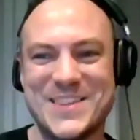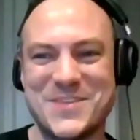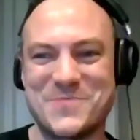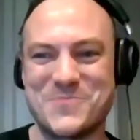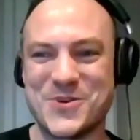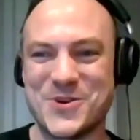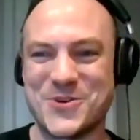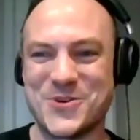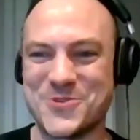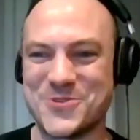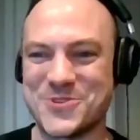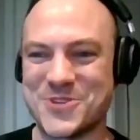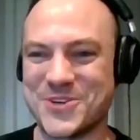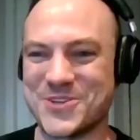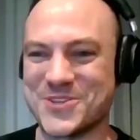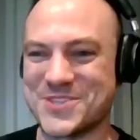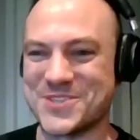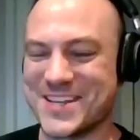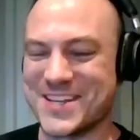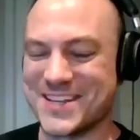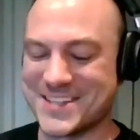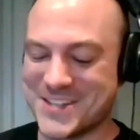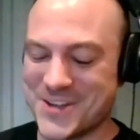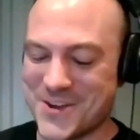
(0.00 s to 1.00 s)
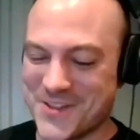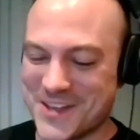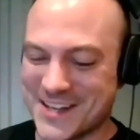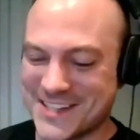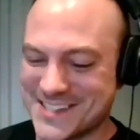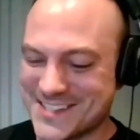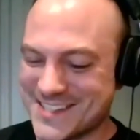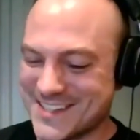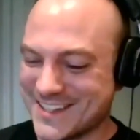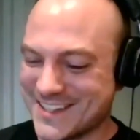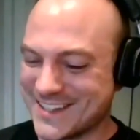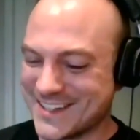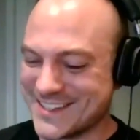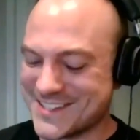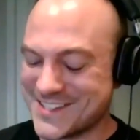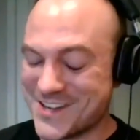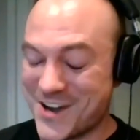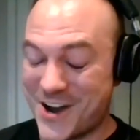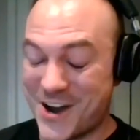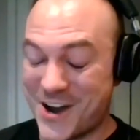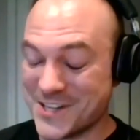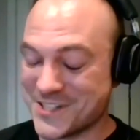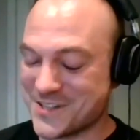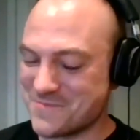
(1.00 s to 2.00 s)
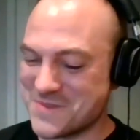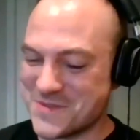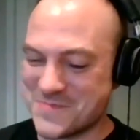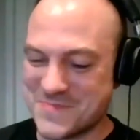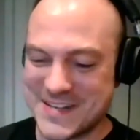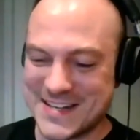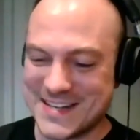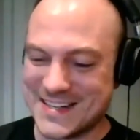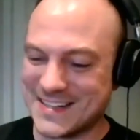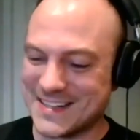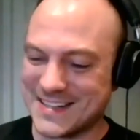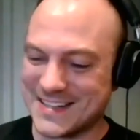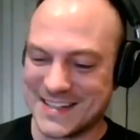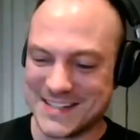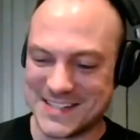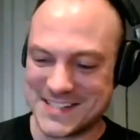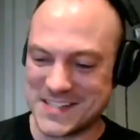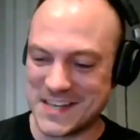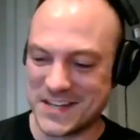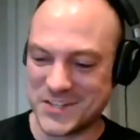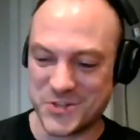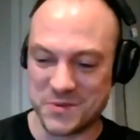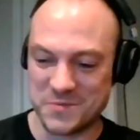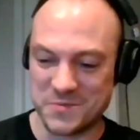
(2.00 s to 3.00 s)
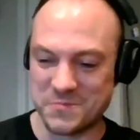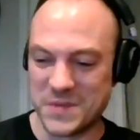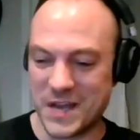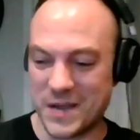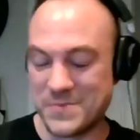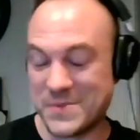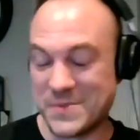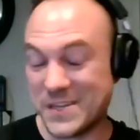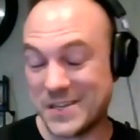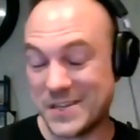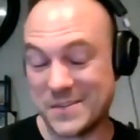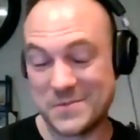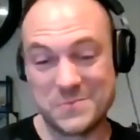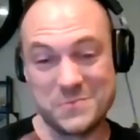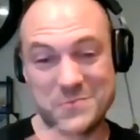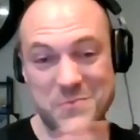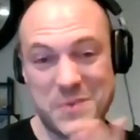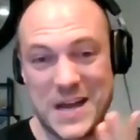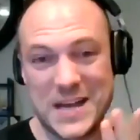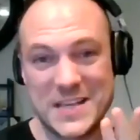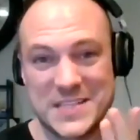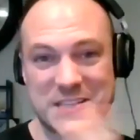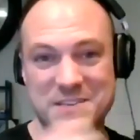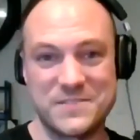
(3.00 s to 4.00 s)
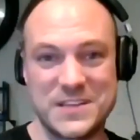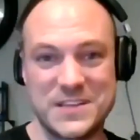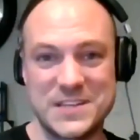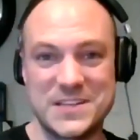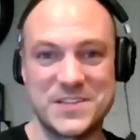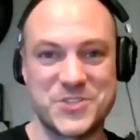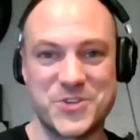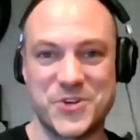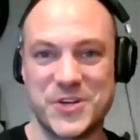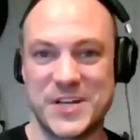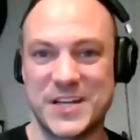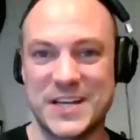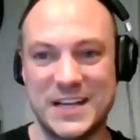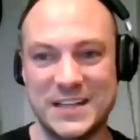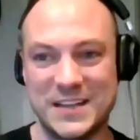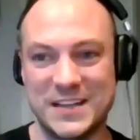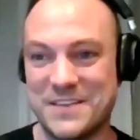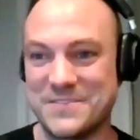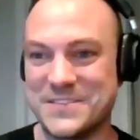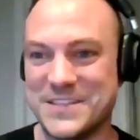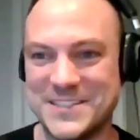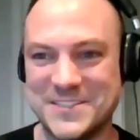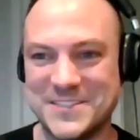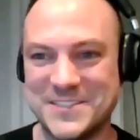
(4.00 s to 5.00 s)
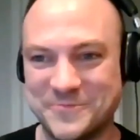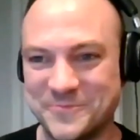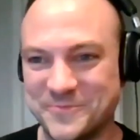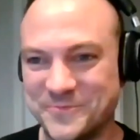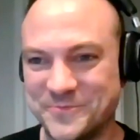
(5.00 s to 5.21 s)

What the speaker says: and the producers. So that's, it's awesome to be in such a, I mean, positive industry. I love it.